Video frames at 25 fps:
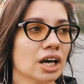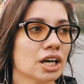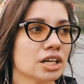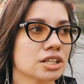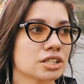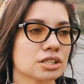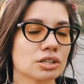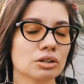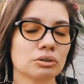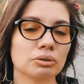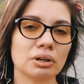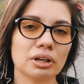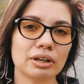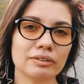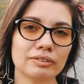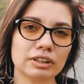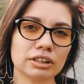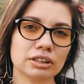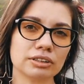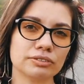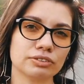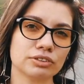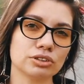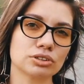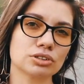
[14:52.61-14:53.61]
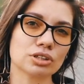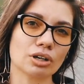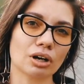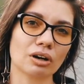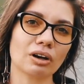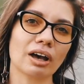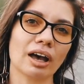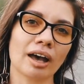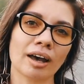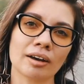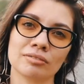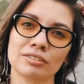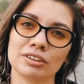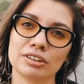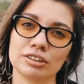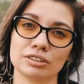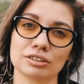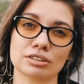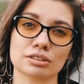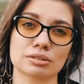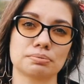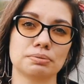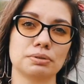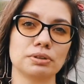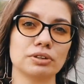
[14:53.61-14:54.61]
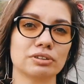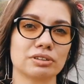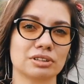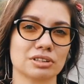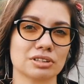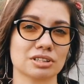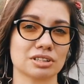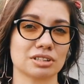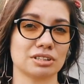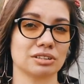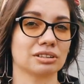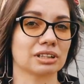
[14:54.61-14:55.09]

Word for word: so even if you don't have any experience